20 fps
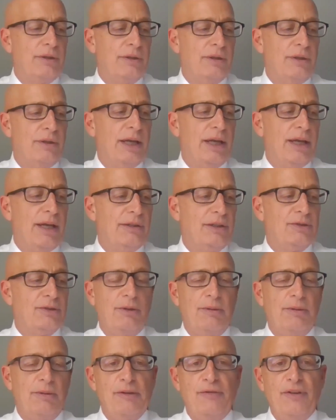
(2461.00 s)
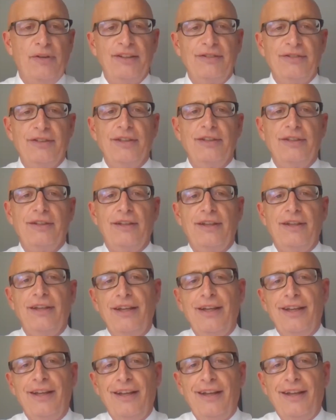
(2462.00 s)
Yeah, this is one of my favorite
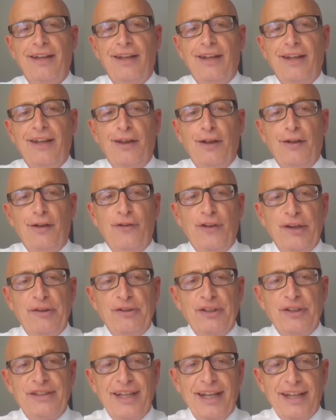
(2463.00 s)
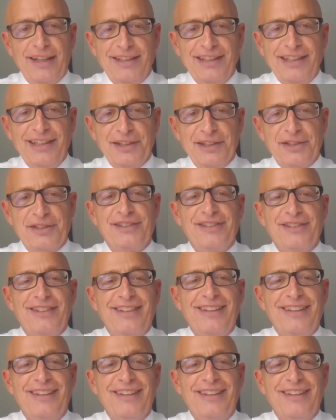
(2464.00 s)
techniques.